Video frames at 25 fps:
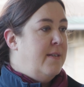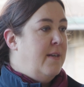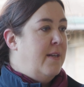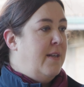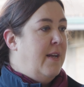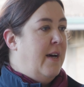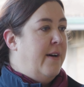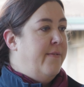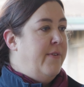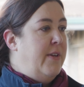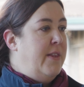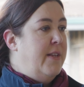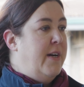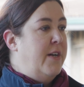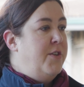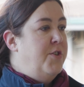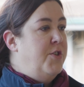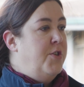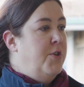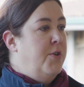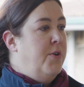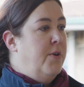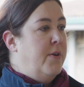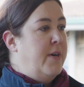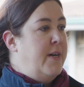and having that
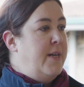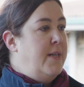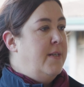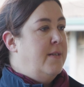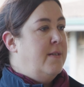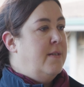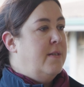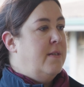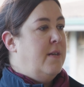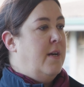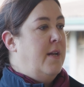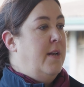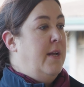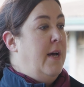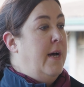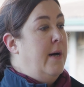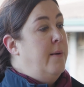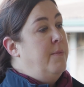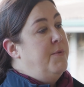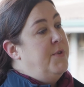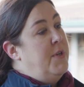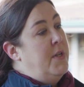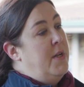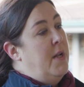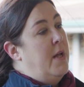choice can
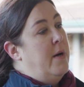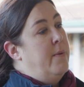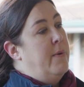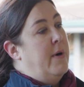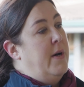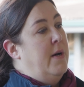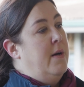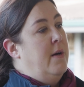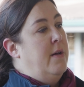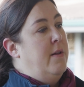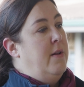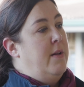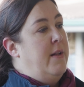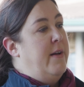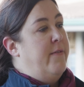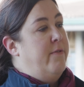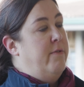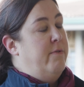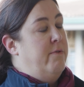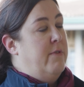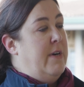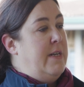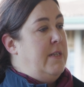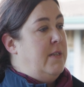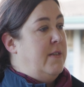help to lower
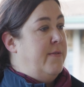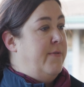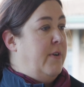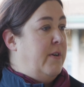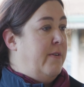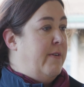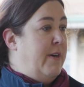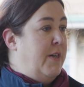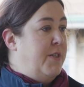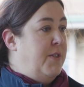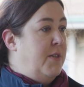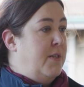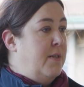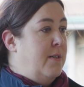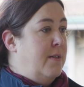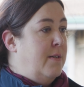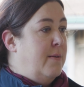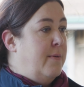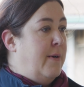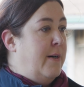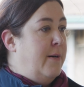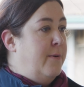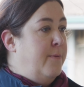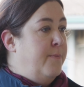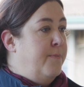rates of aggression as
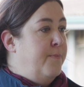well.